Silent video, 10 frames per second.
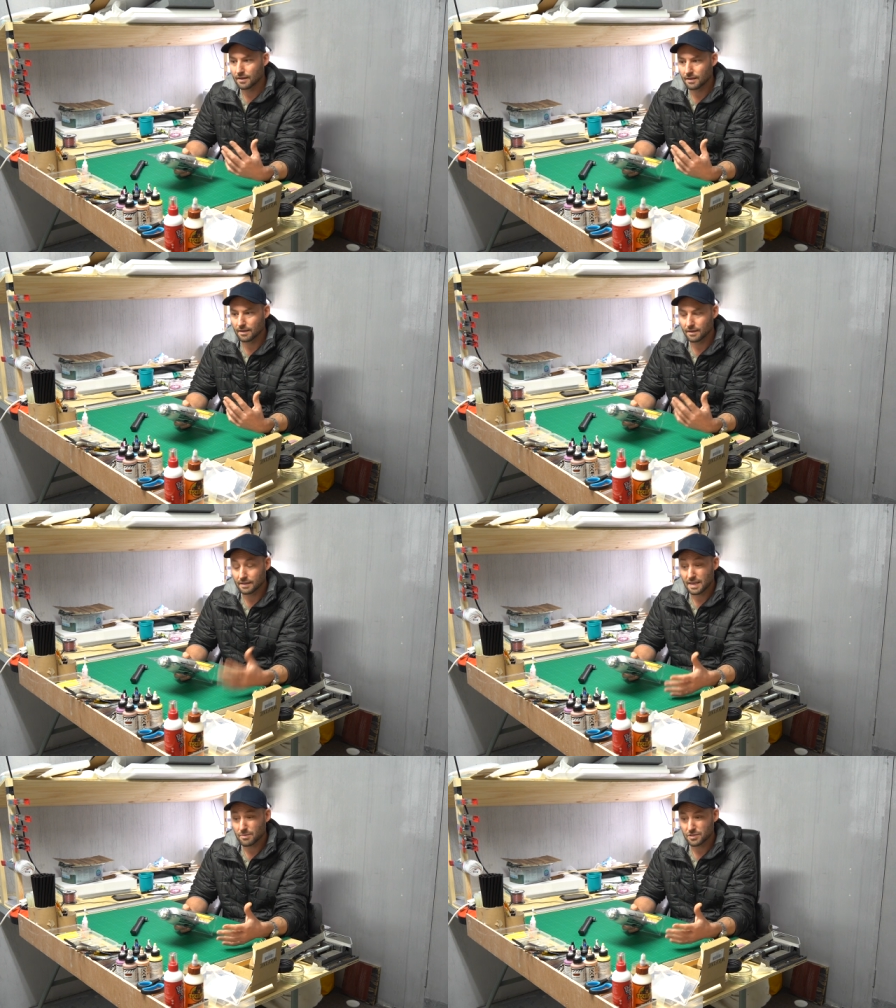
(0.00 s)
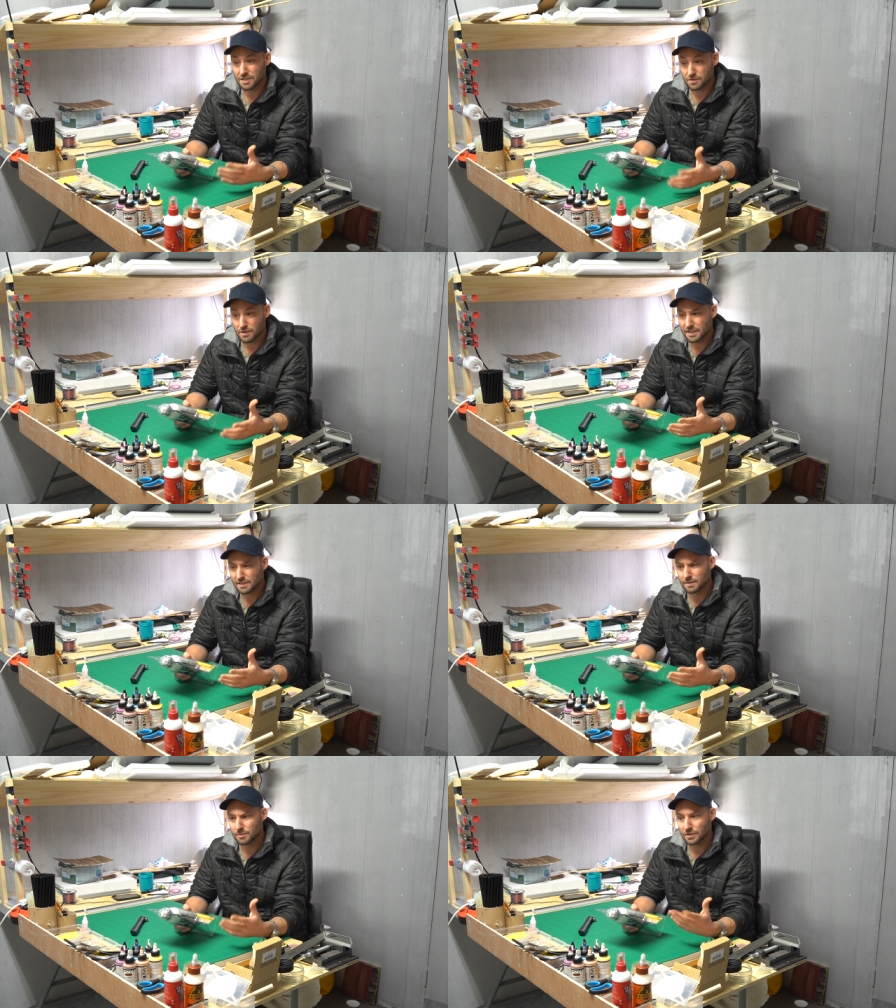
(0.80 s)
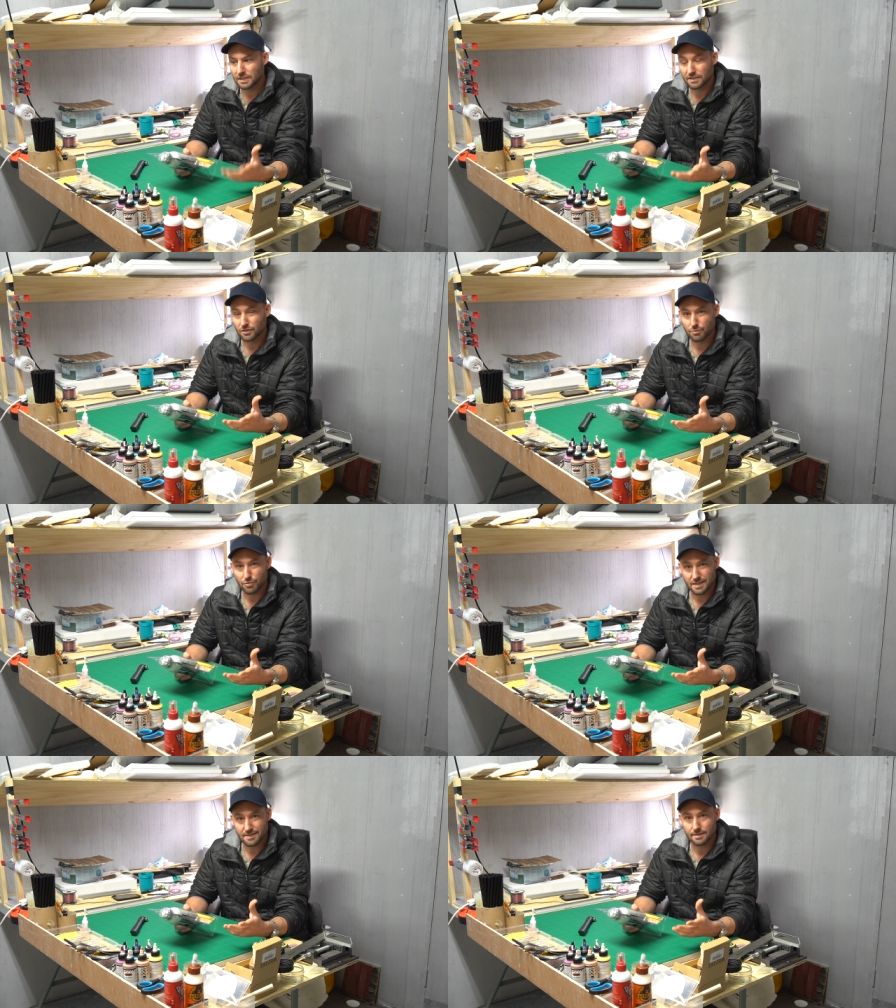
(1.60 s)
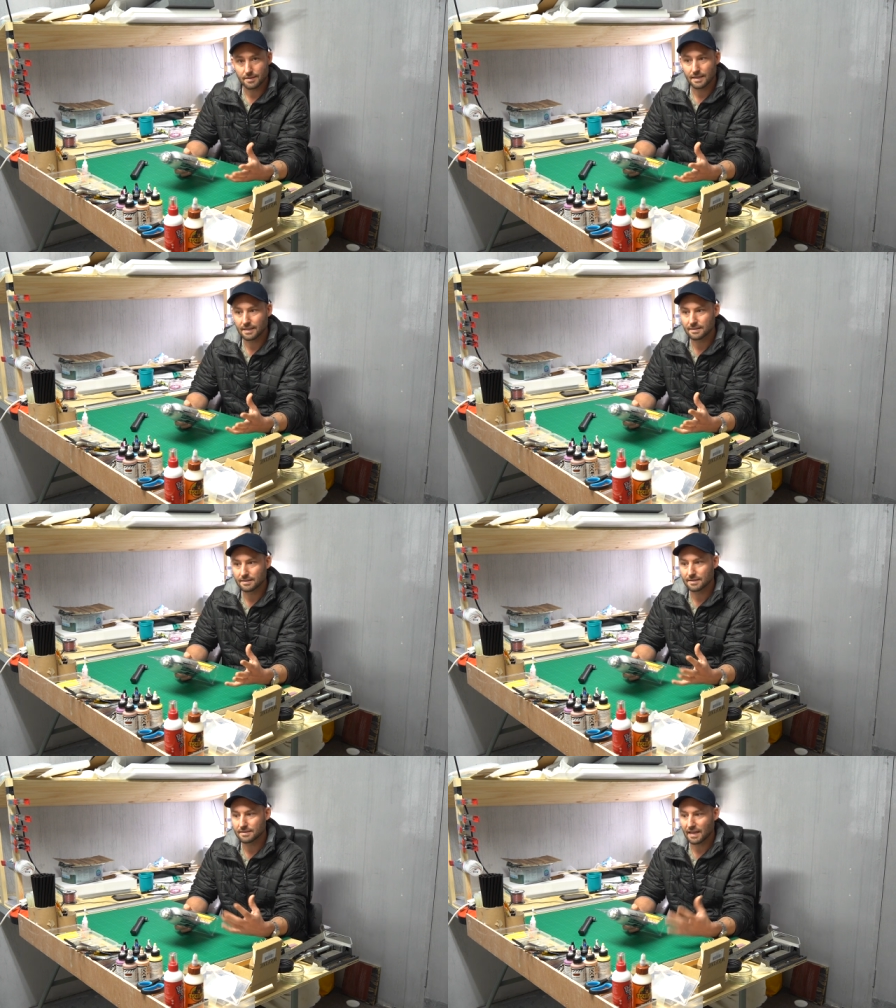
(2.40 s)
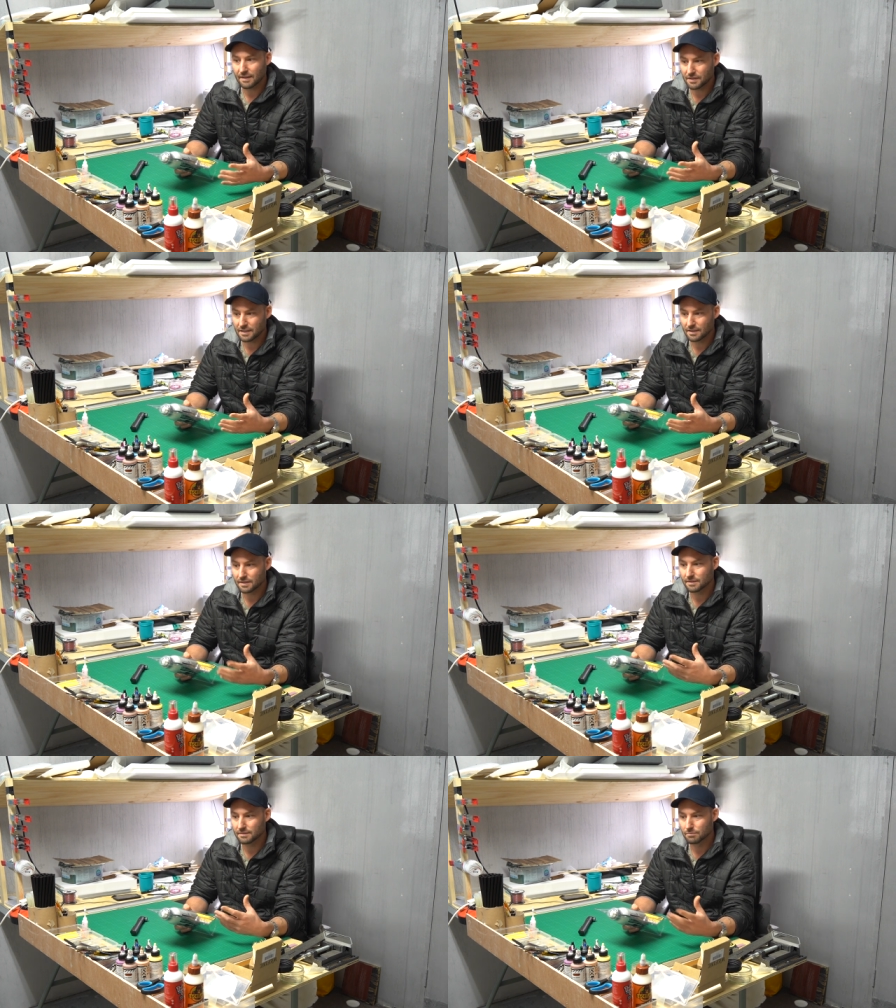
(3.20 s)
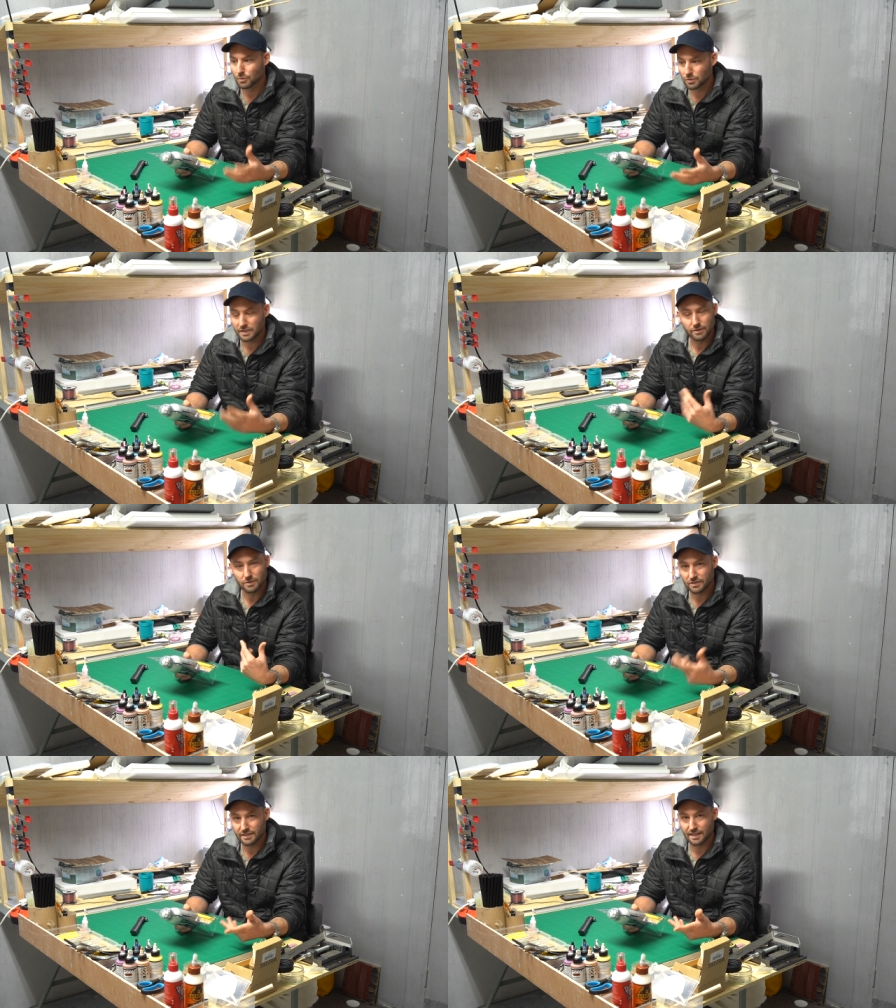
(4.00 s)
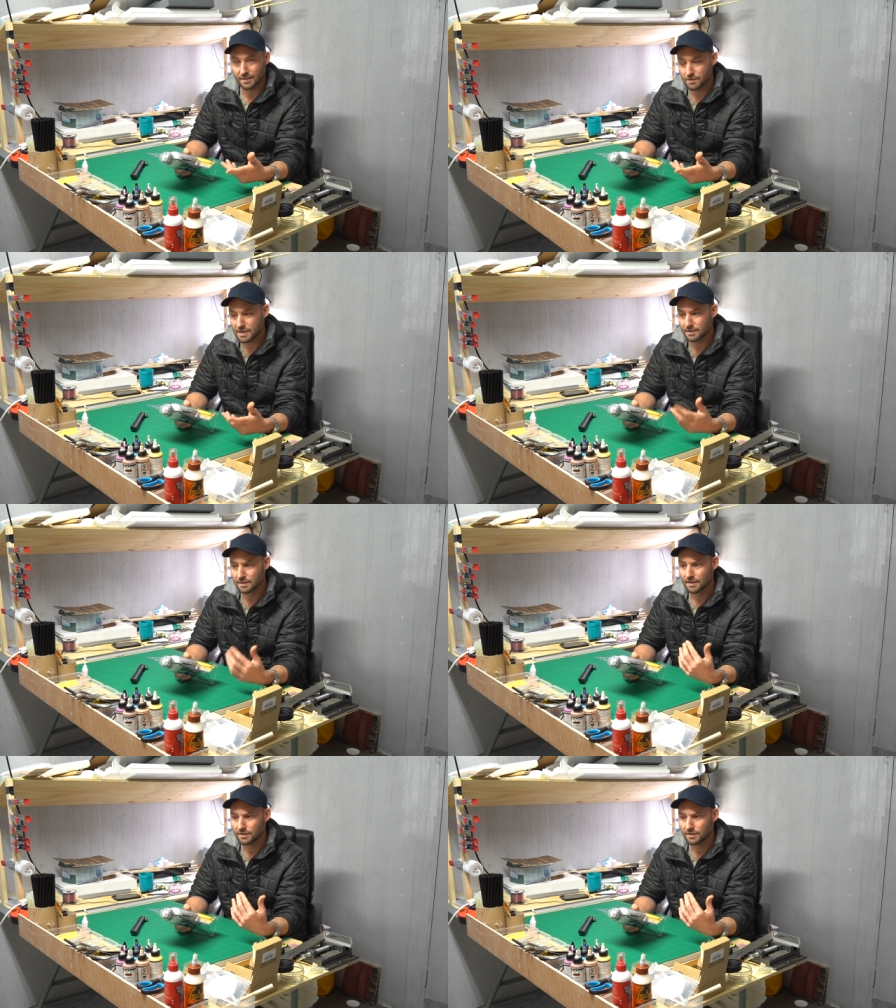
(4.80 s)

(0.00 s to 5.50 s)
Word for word: An airbrush is great, but you need a compressor and it's heavy and bulky when you take it around.